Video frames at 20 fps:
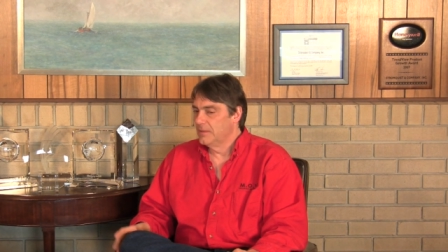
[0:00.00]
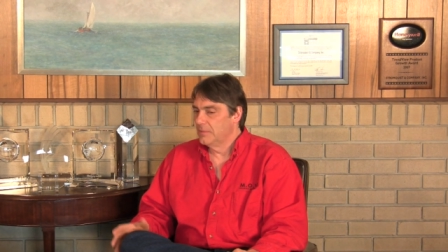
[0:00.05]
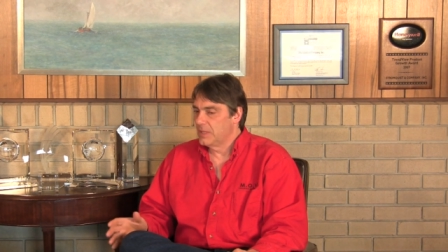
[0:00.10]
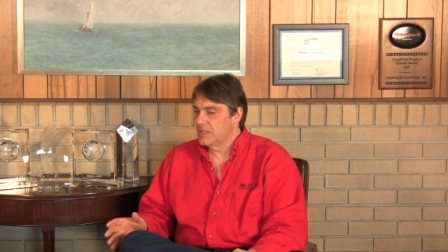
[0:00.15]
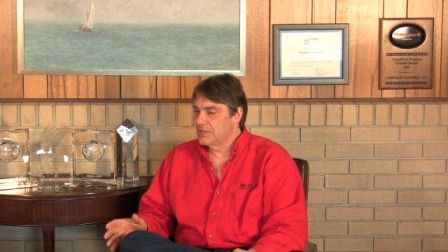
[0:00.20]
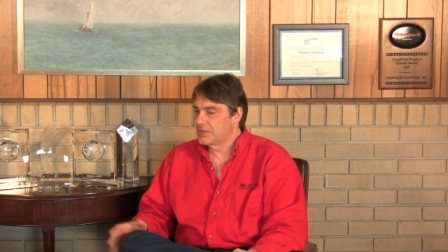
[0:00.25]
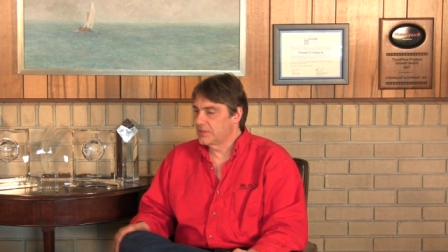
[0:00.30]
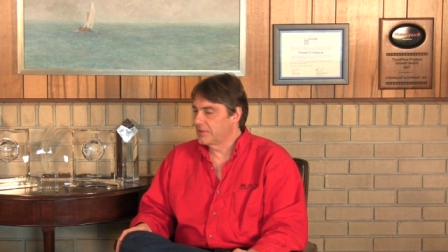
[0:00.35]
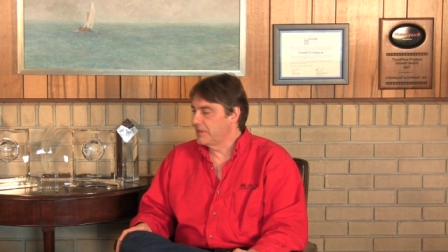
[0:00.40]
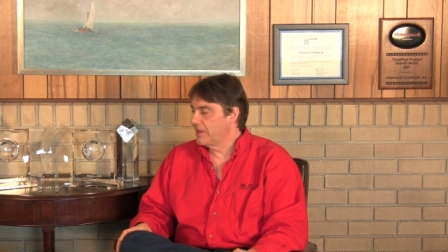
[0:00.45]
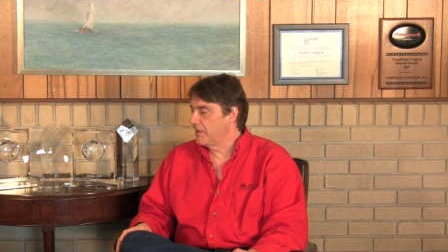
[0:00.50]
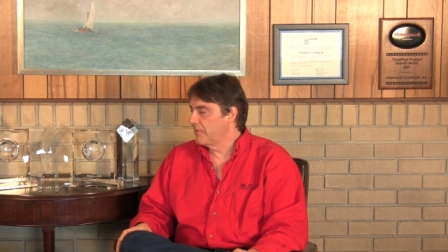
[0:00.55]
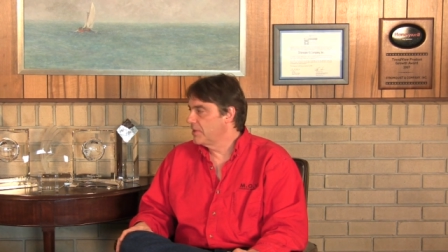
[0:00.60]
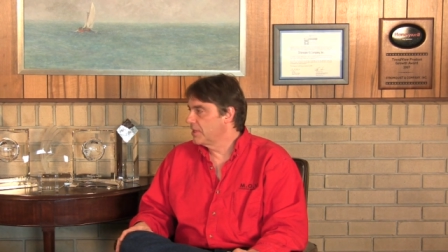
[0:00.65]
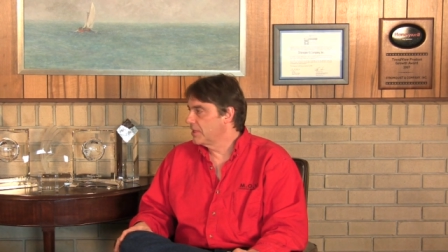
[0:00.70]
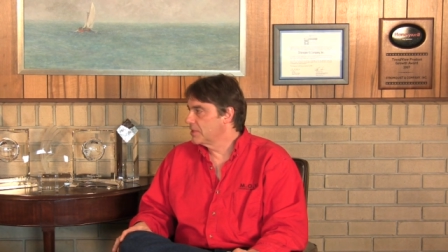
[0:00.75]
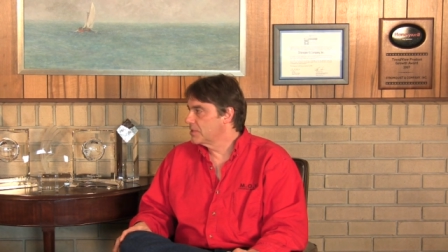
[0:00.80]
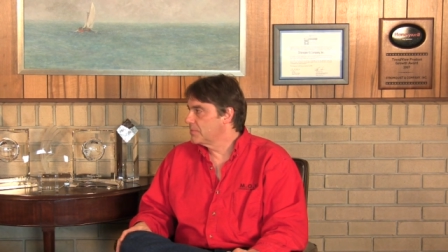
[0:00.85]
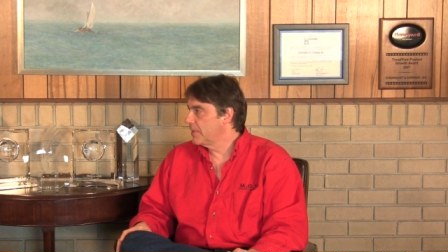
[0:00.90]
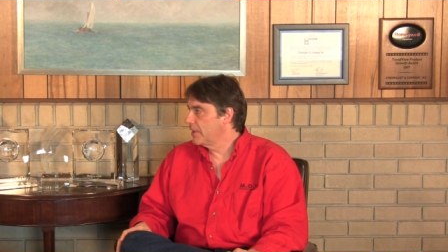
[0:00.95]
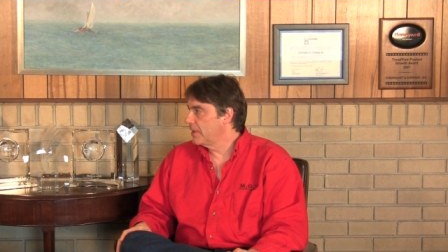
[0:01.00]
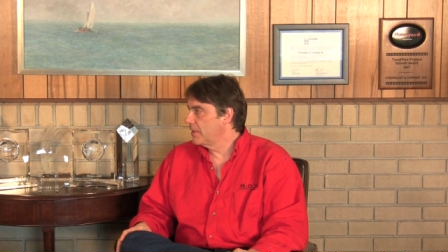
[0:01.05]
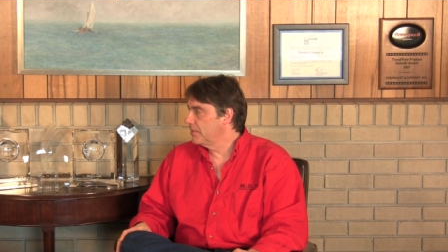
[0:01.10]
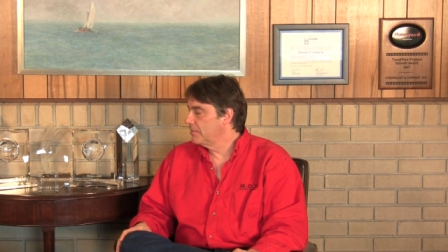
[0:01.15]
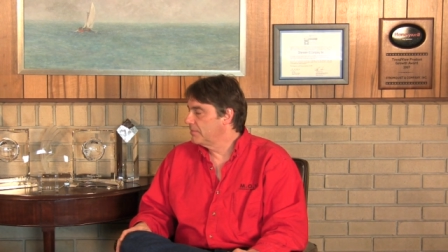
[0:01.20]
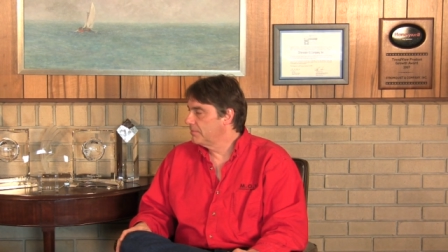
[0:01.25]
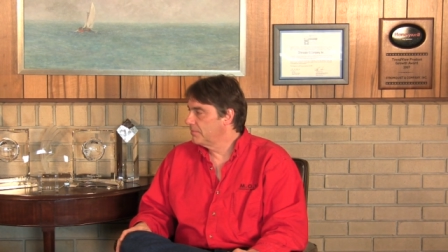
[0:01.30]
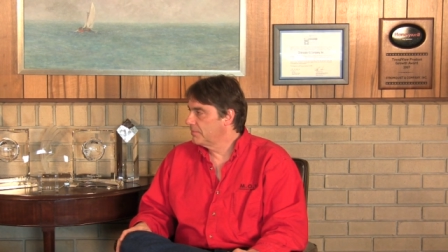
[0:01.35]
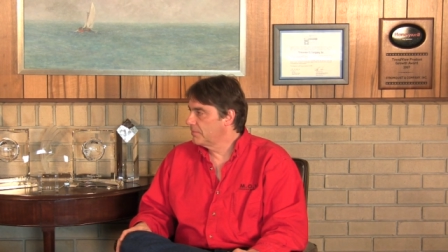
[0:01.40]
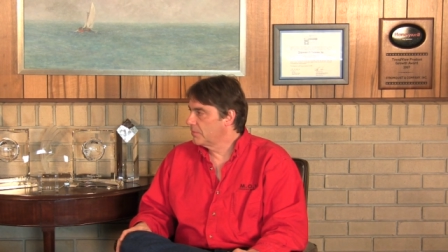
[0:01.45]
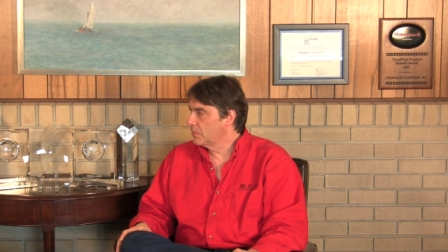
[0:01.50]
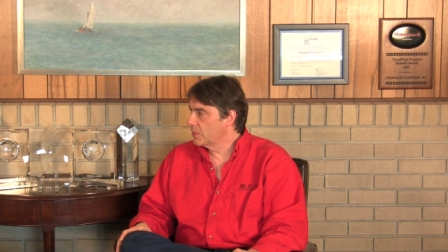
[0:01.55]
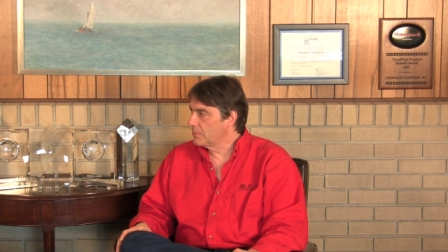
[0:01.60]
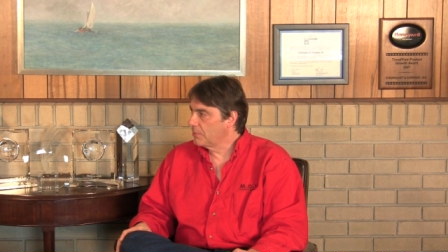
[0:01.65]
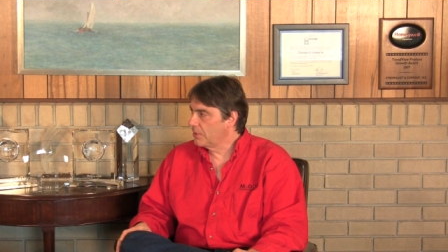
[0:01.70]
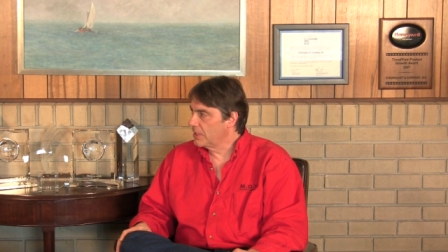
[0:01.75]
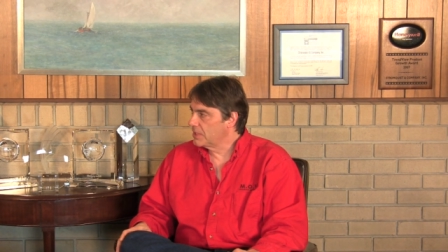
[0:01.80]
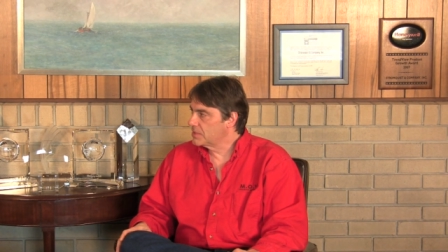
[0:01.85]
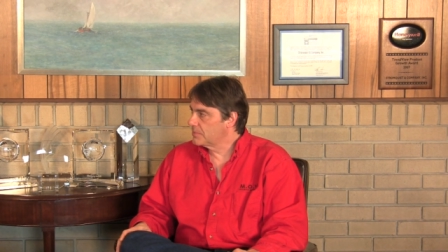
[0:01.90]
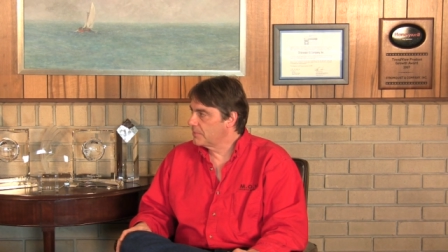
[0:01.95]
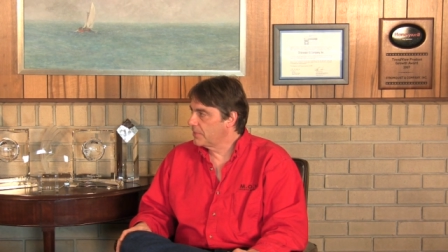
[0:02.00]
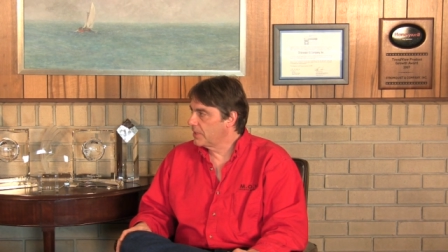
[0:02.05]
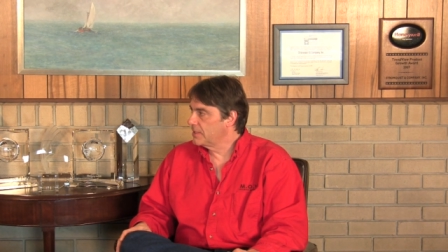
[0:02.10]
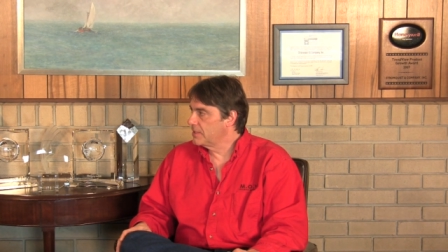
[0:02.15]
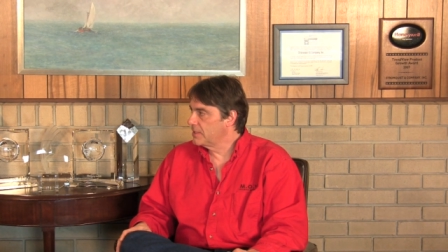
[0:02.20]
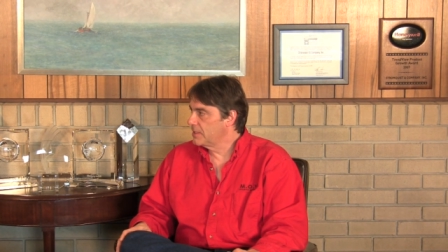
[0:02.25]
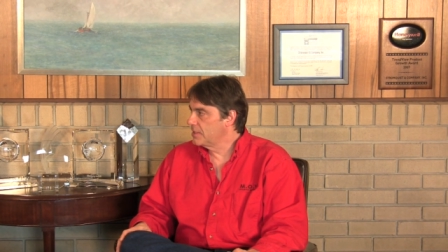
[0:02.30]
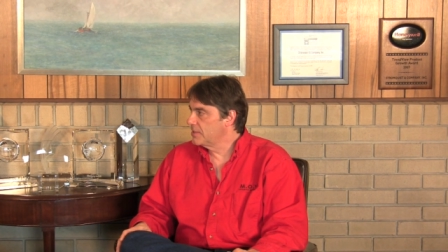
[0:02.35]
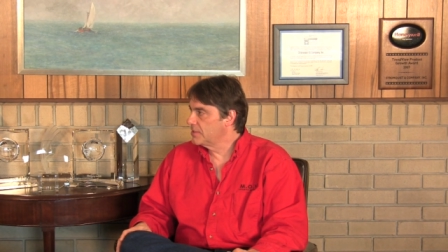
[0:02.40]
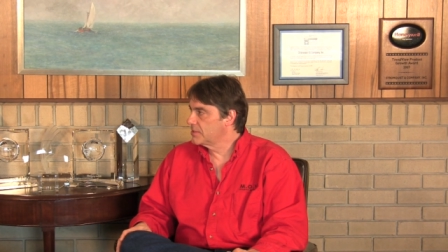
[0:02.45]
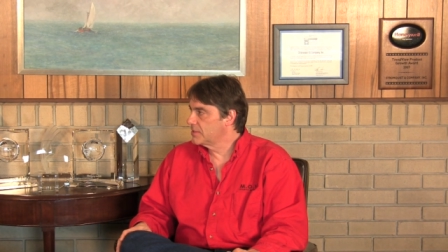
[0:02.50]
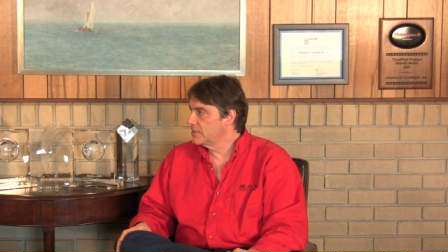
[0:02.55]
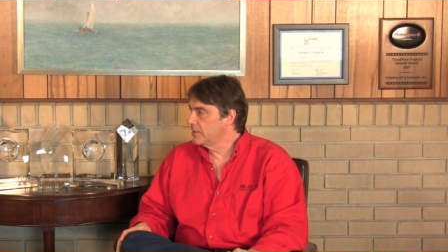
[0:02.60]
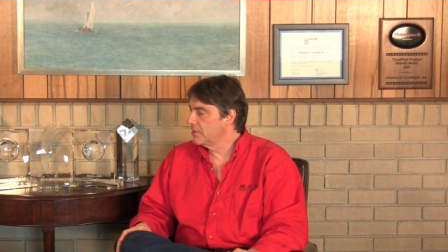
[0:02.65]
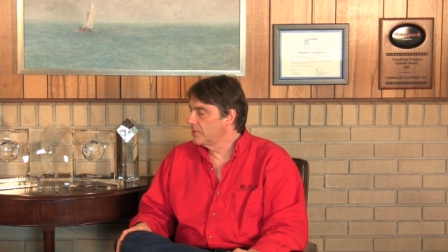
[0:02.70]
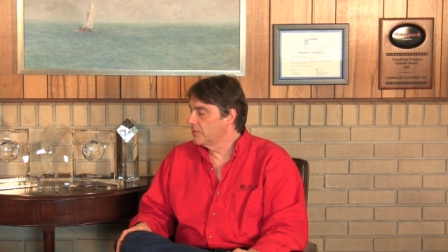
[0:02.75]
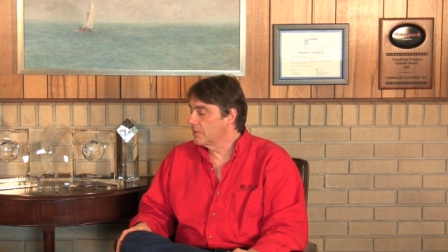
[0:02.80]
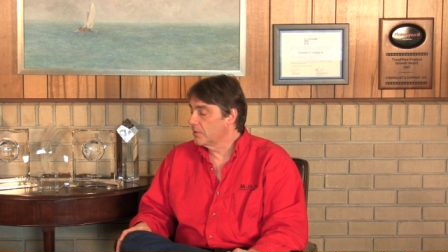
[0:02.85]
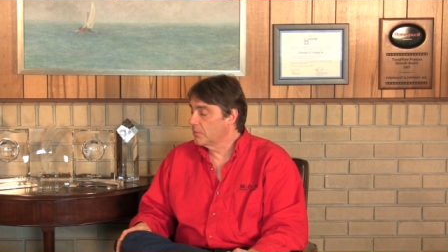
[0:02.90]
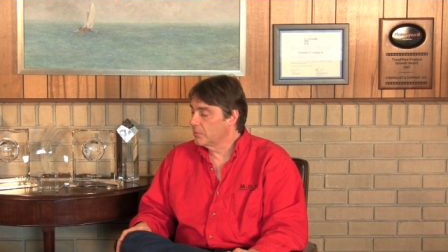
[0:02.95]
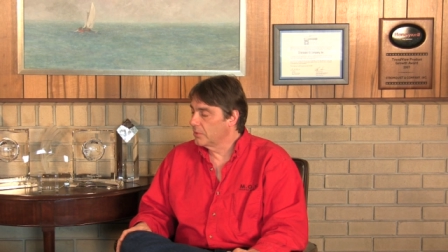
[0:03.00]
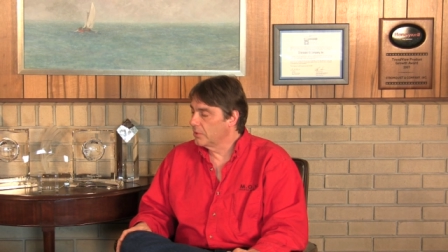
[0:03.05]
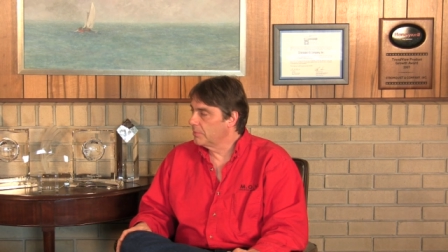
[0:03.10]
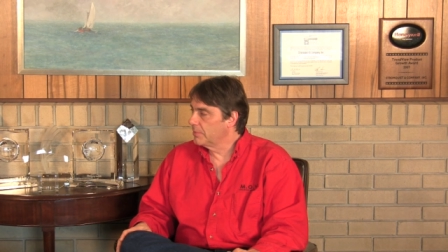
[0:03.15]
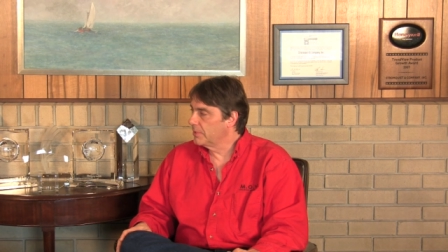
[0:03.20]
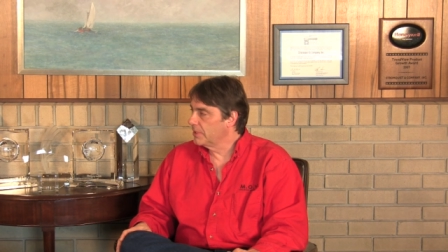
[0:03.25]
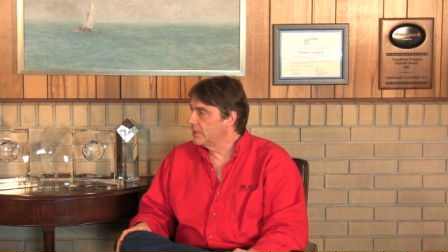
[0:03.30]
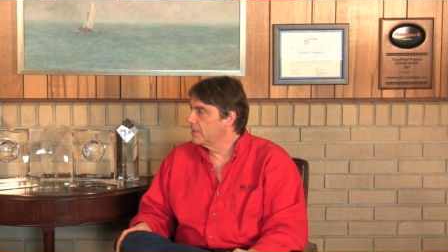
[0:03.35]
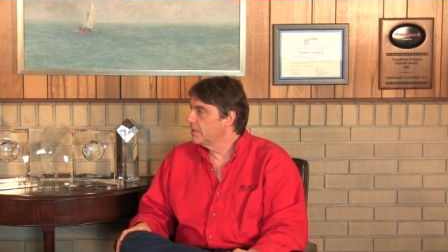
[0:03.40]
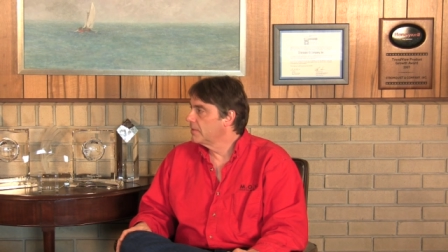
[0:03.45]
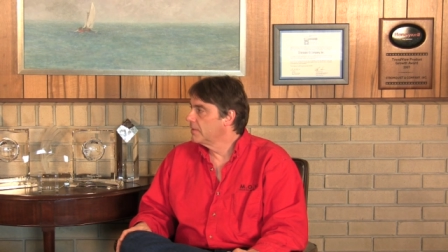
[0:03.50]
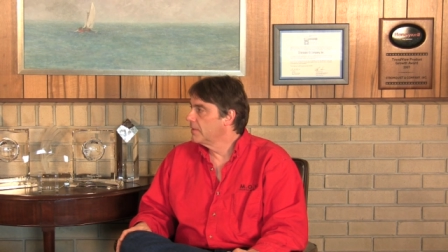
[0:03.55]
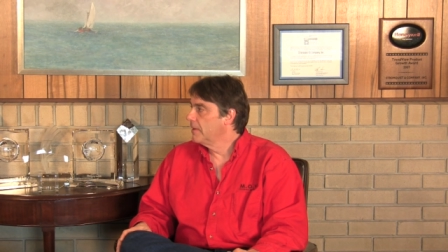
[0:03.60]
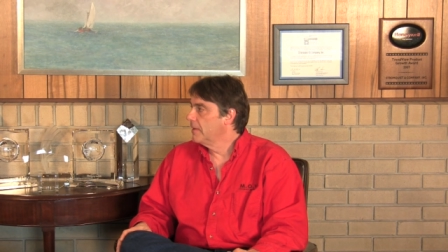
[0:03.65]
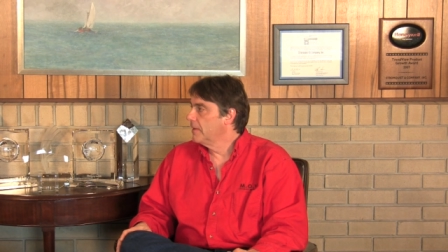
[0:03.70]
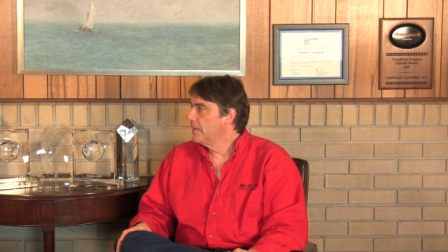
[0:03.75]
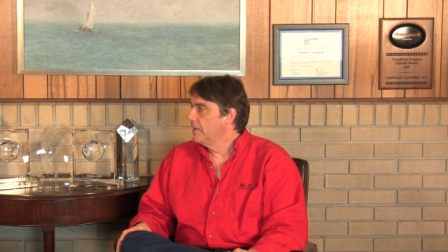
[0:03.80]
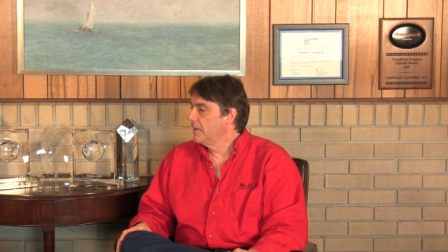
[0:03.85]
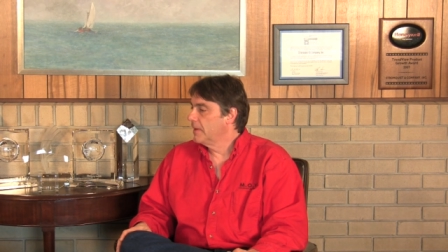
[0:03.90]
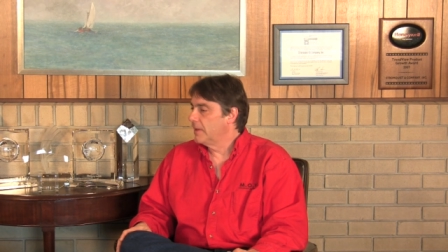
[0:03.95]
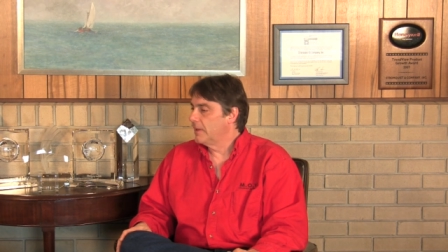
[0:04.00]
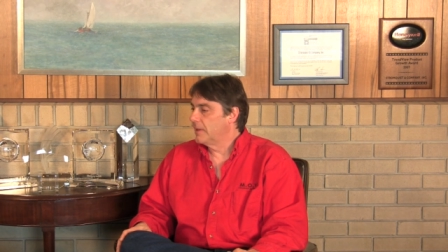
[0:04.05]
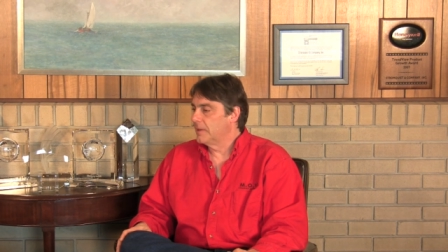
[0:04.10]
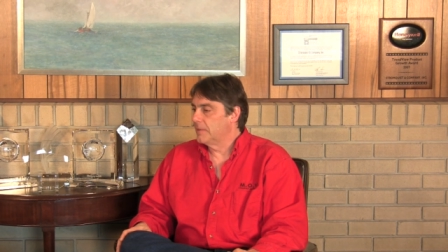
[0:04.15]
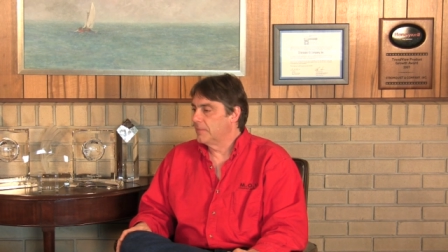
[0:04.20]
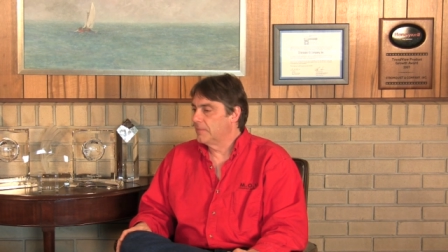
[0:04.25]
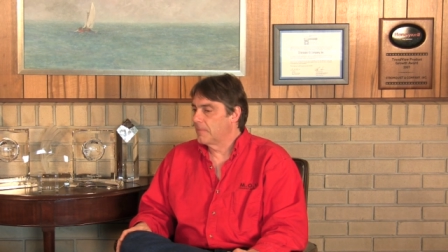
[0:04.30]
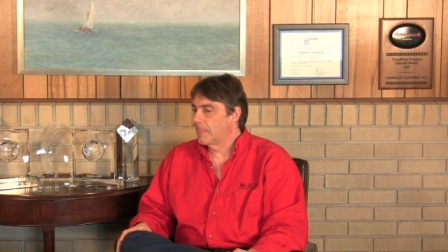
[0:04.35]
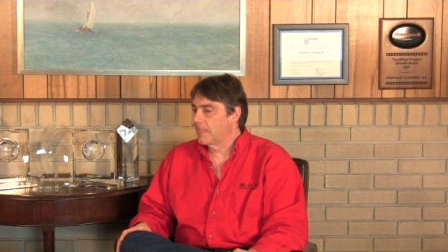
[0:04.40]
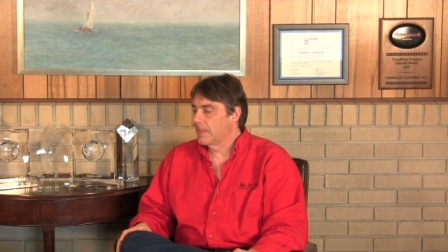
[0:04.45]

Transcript: Basically, everything's been replaced by DDC or will be. Right.